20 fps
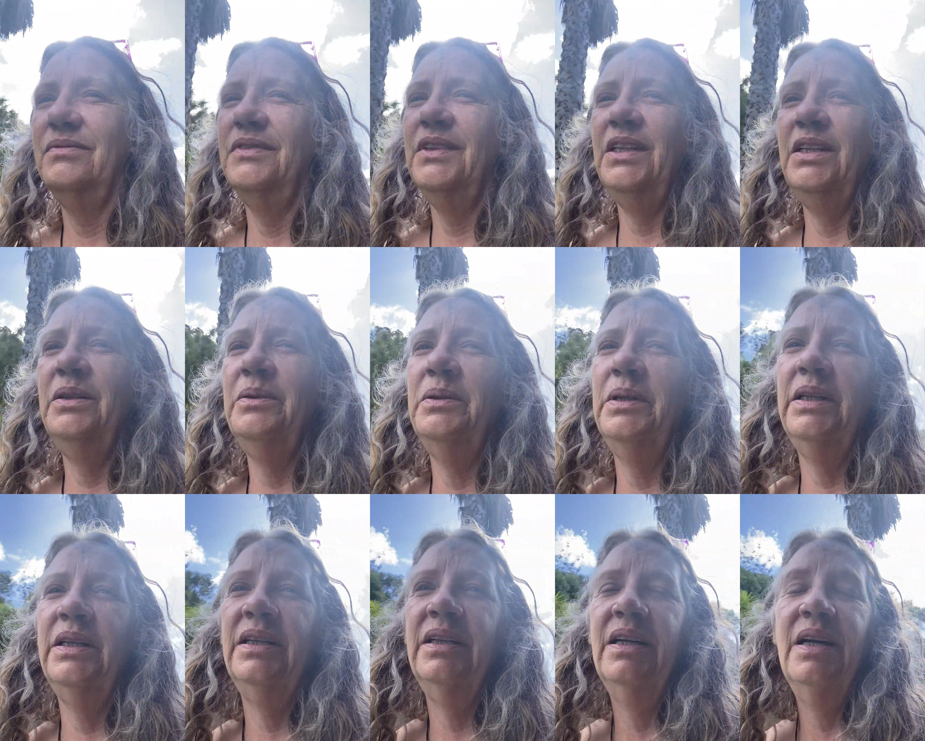
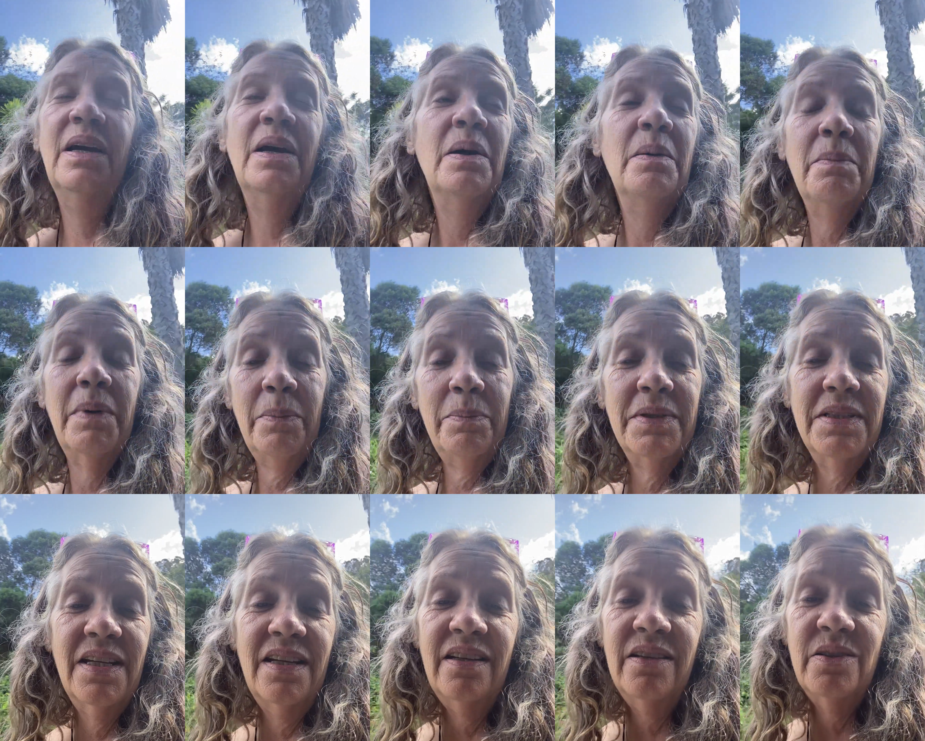Anyway, my
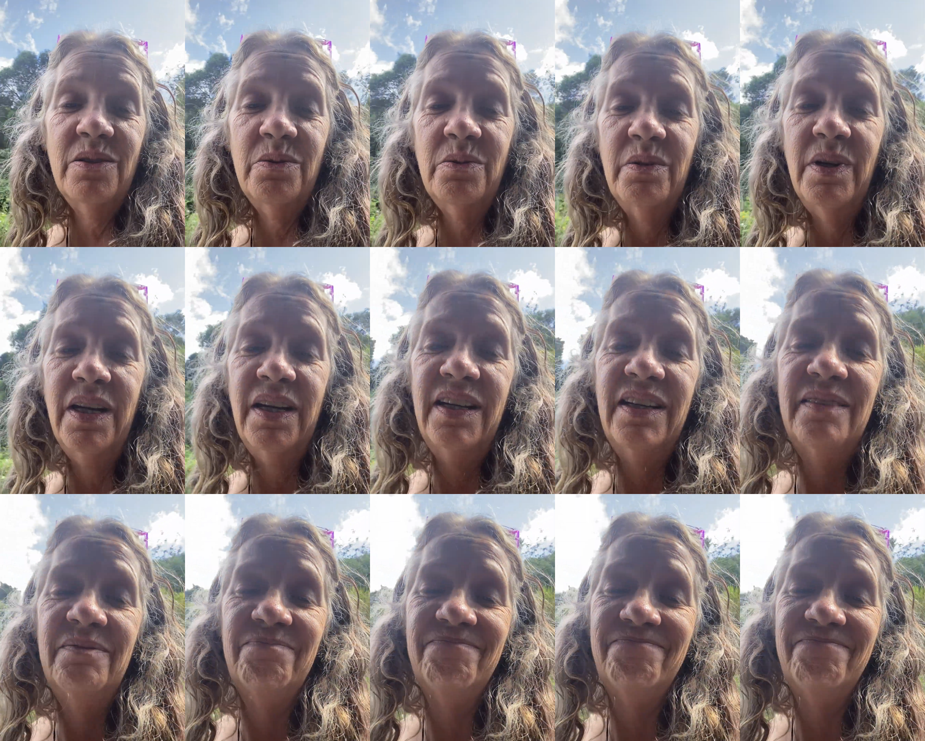potatoes are ready.